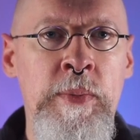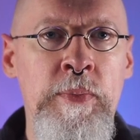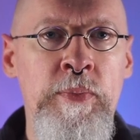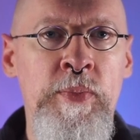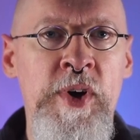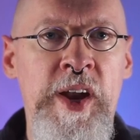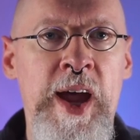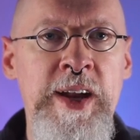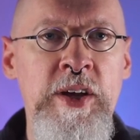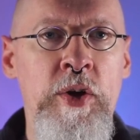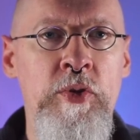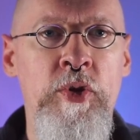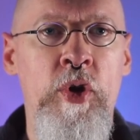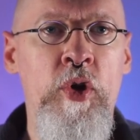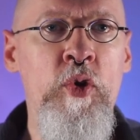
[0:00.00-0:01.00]
but I
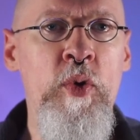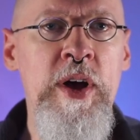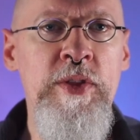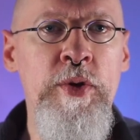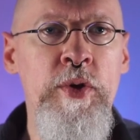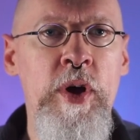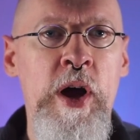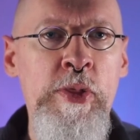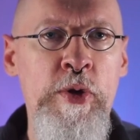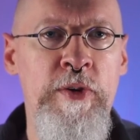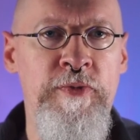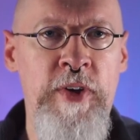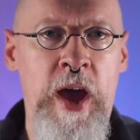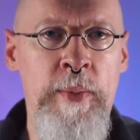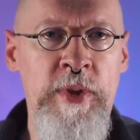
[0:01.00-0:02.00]
don't know whether other
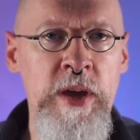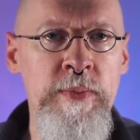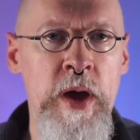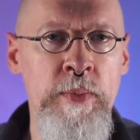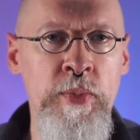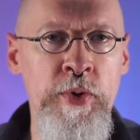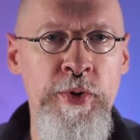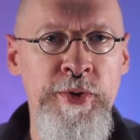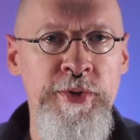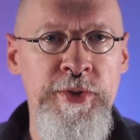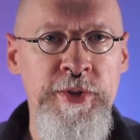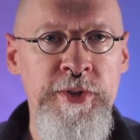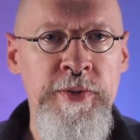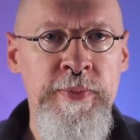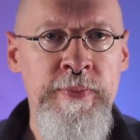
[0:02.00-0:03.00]
family
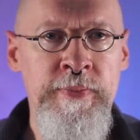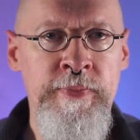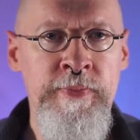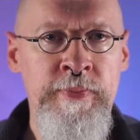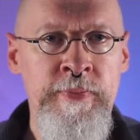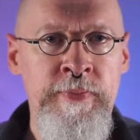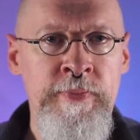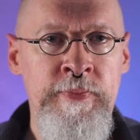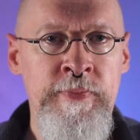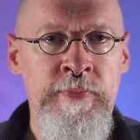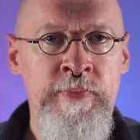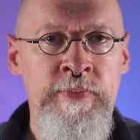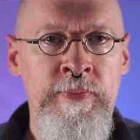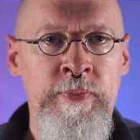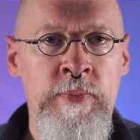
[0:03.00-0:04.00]
members
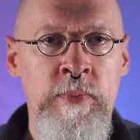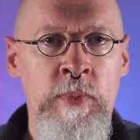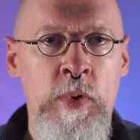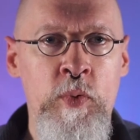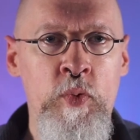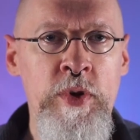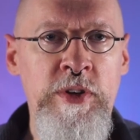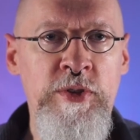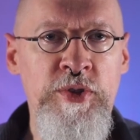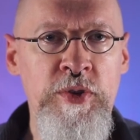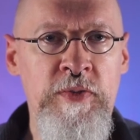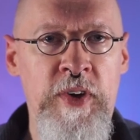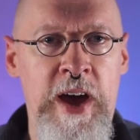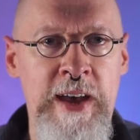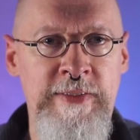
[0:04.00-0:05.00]
would
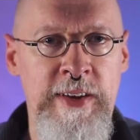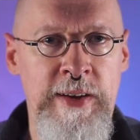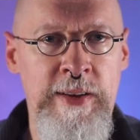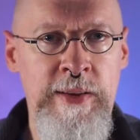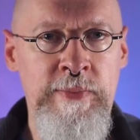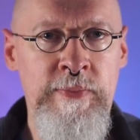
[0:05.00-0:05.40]
survive it.